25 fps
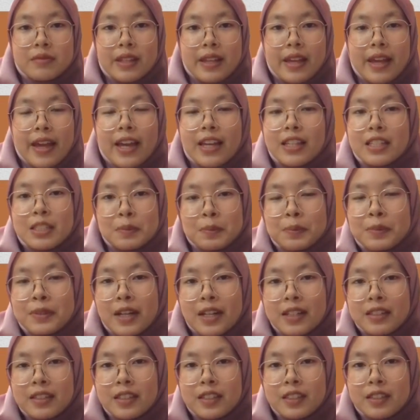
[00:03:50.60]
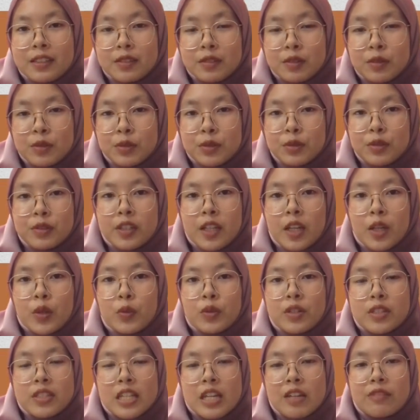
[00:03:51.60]
As per Article 2, there
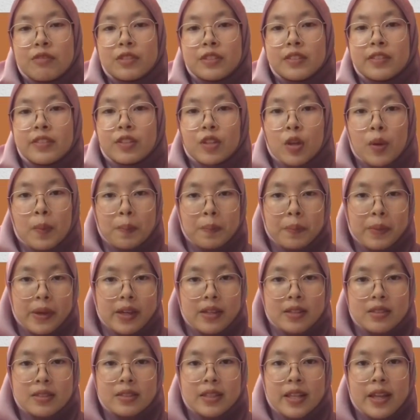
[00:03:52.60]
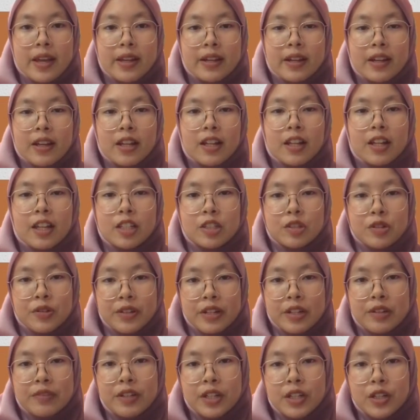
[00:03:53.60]
were several topics that
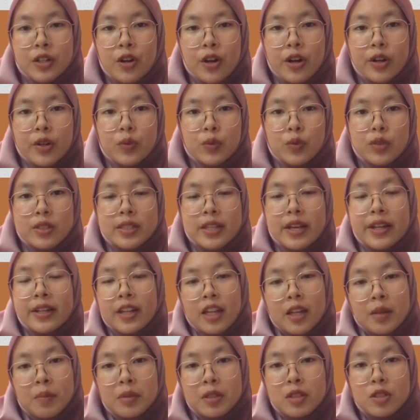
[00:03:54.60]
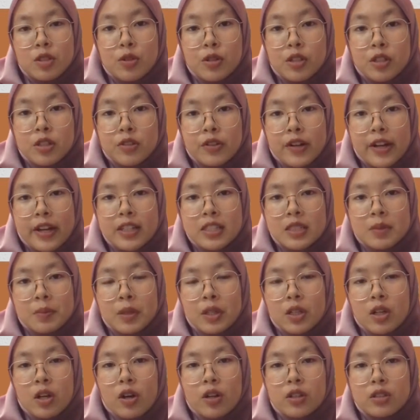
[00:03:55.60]
electronic record was unable to address
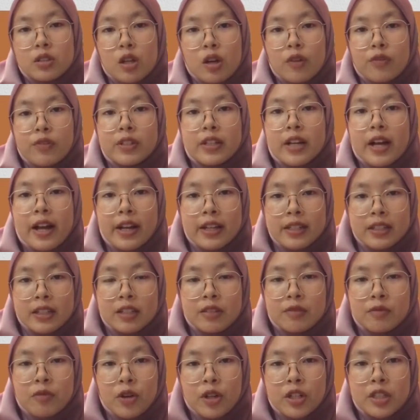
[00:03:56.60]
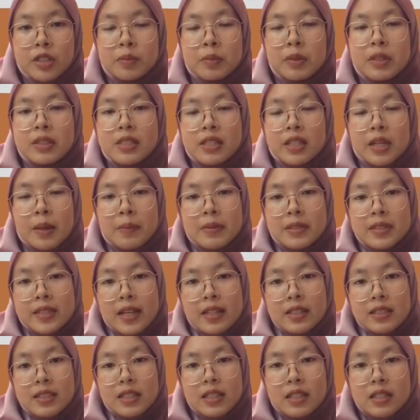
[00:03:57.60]
because of the unavoidable
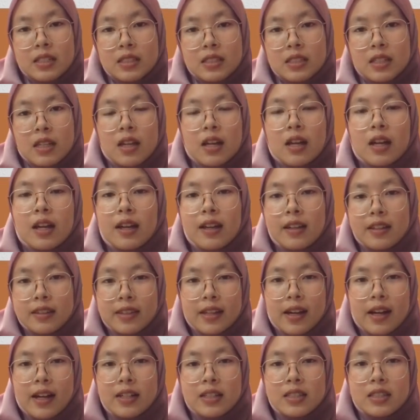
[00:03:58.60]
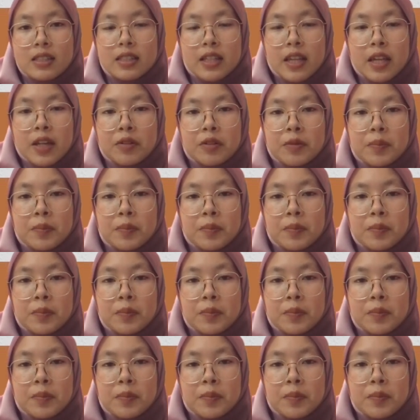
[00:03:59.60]
circumstances. Thus, they